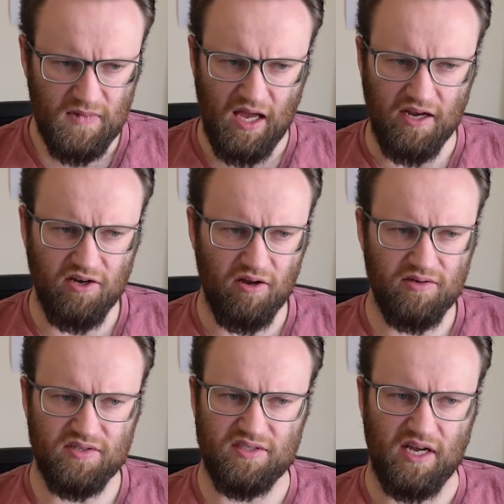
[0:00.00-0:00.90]
And, you know, it
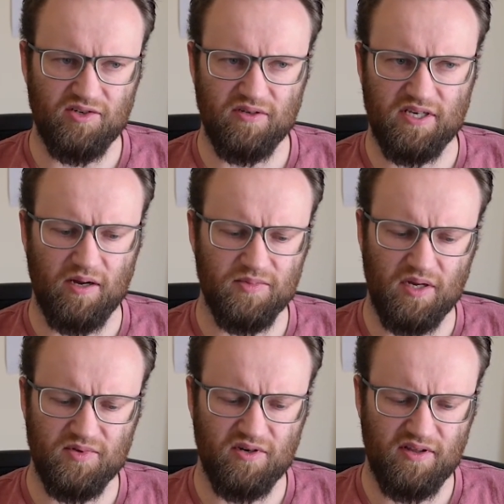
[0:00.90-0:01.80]
just naturally comes
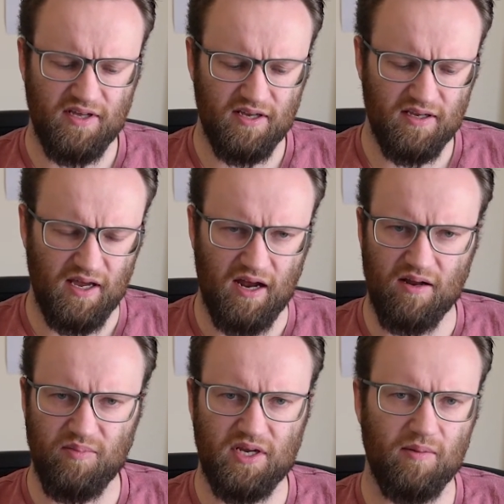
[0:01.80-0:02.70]
up, sort of thing, and
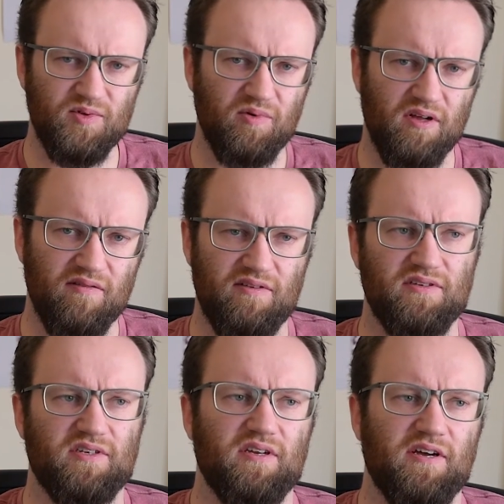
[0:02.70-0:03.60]
it becomes relevant.